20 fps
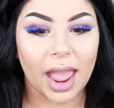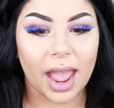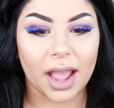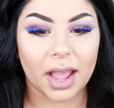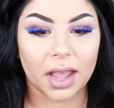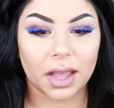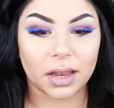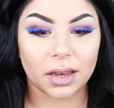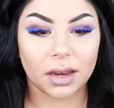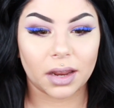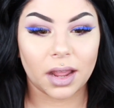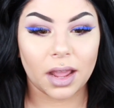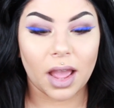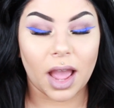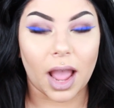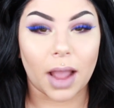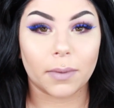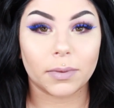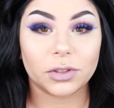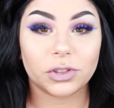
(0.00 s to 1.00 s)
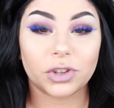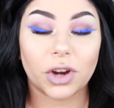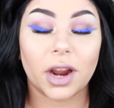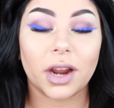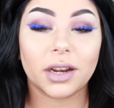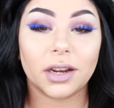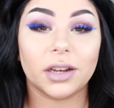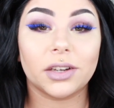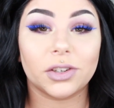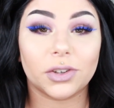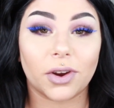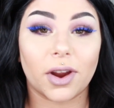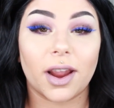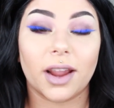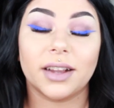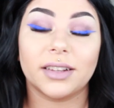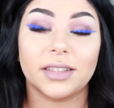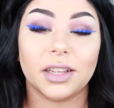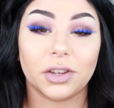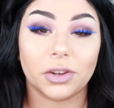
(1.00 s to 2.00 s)
And I was trying not to cry
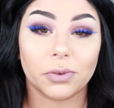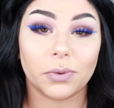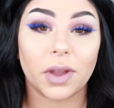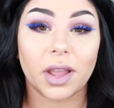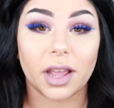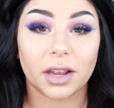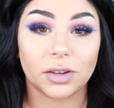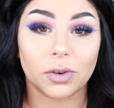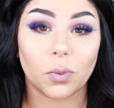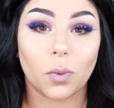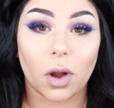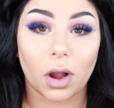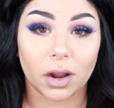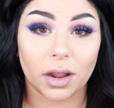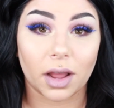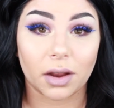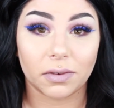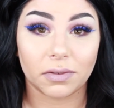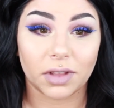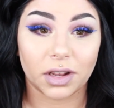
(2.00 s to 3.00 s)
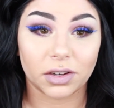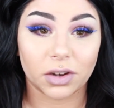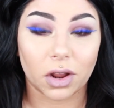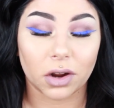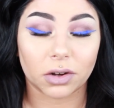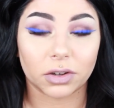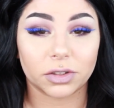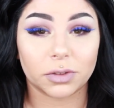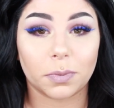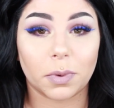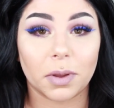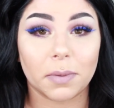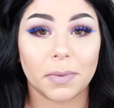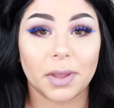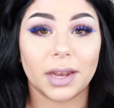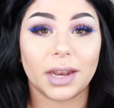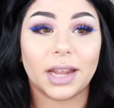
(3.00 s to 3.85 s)
because I knew I had to walk out of that doctor's appointment.